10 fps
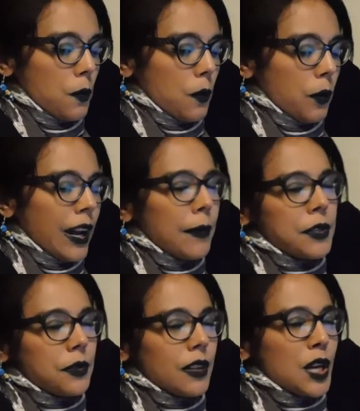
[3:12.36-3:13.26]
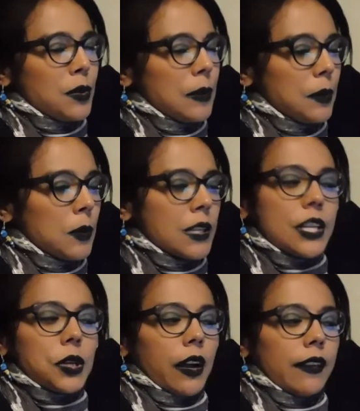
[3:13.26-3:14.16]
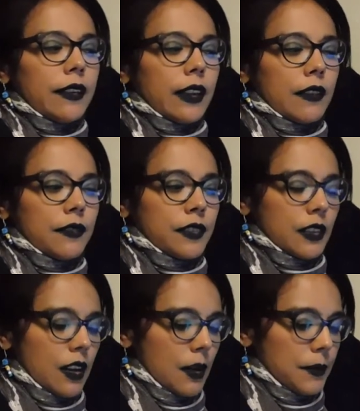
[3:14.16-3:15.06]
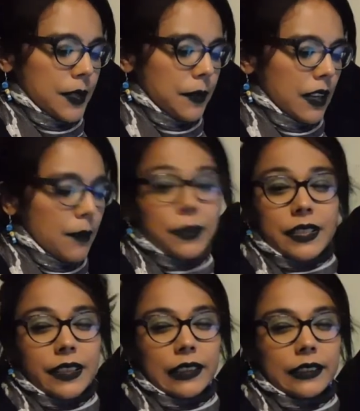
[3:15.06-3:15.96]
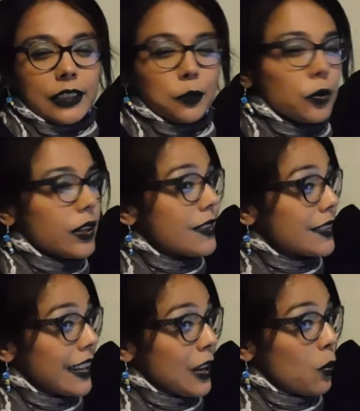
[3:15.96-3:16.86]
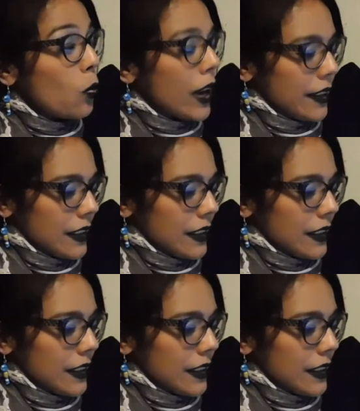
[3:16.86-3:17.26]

What happens to a lot of people when they try to give um, something up, particularly smoking, is they gain weight,